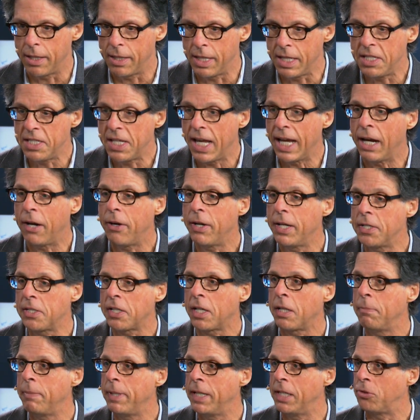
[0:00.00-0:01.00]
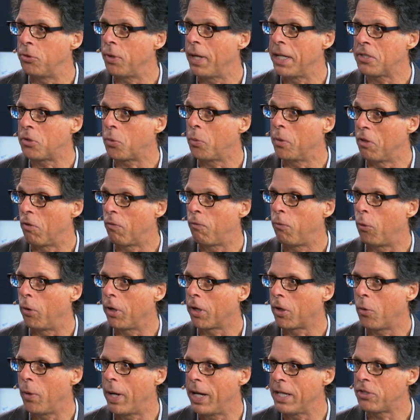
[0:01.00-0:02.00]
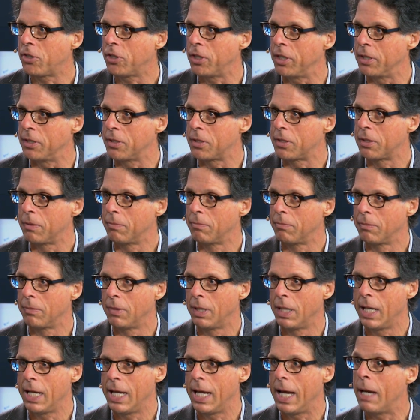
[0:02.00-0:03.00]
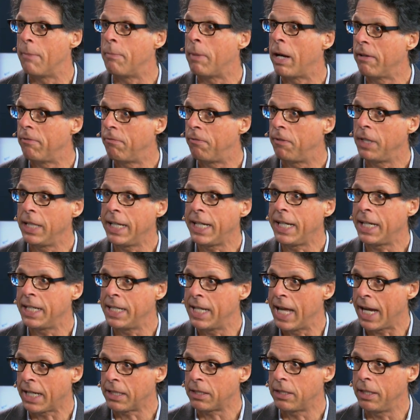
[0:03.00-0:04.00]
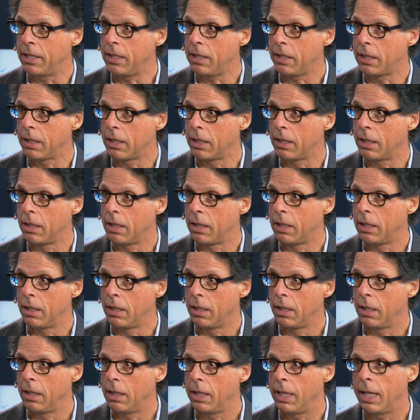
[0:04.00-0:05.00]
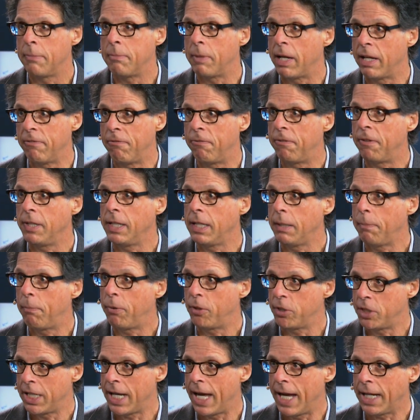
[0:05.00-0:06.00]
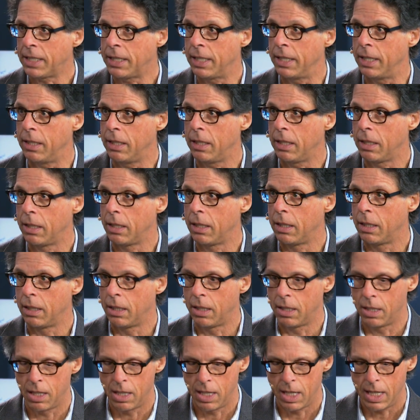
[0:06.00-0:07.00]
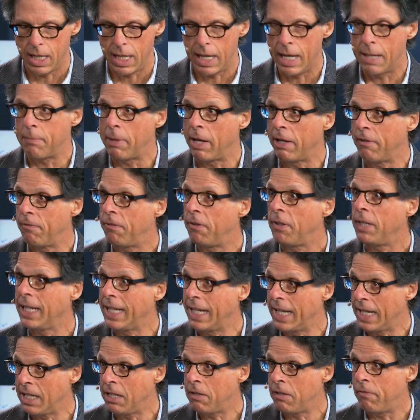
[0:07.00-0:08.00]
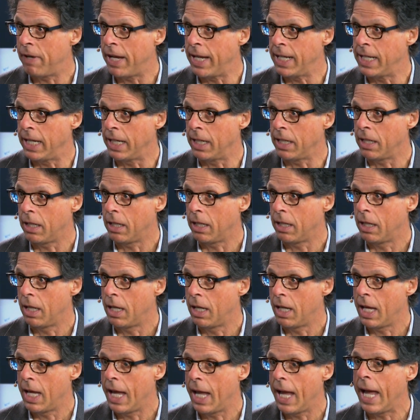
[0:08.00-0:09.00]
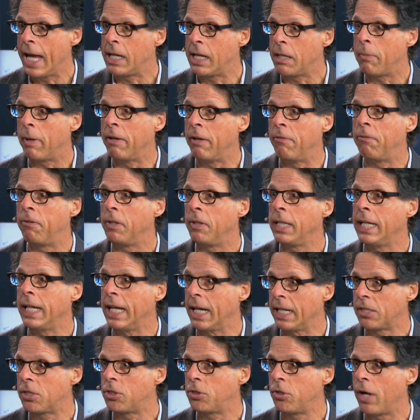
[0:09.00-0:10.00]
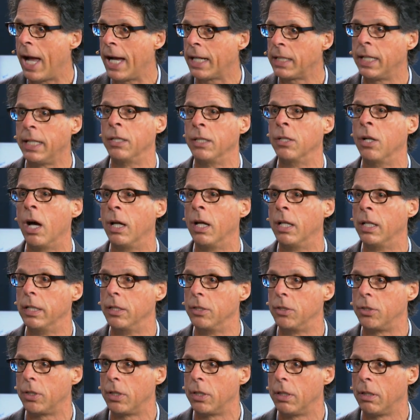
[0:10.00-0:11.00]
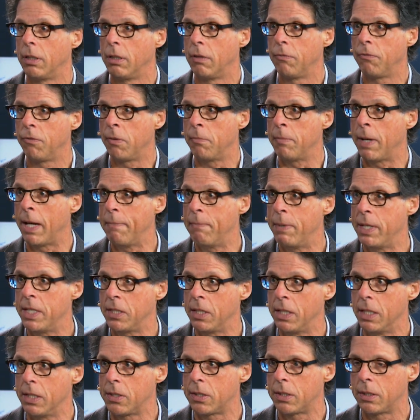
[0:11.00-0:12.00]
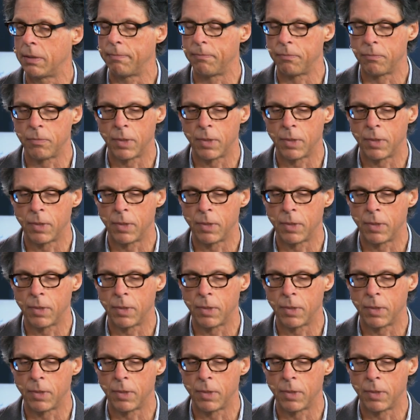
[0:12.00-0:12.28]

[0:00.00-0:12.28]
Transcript: These areas can be addressed with four questions. Am I fully connected? Am I fully protected? Am I fully innovating? And am I fully extracting knowledge from my business?